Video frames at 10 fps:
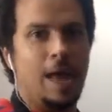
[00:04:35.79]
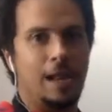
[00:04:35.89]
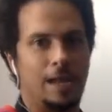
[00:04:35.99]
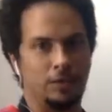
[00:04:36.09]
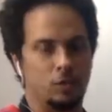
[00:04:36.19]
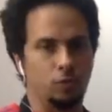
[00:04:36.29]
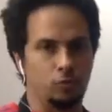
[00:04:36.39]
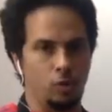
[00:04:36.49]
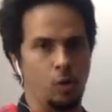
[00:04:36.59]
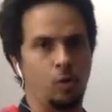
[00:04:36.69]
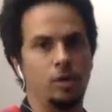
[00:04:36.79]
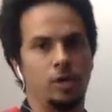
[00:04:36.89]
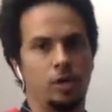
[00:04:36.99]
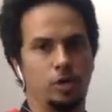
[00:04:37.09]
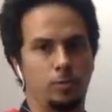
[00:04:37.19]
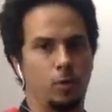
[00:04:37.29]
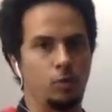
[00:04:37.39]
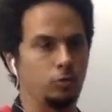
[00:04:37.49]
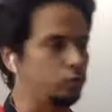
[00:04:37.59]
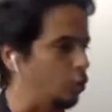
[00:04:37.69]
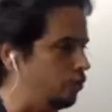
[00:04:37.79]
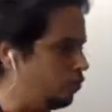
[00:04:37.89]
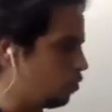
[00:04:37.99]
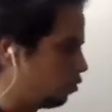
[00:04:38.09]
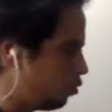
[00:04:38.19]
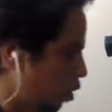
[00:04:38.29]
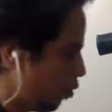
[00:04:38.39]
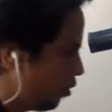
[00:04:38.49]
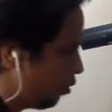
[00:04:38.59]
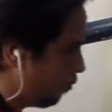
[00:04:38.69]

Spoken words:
less control is more control. If you control with your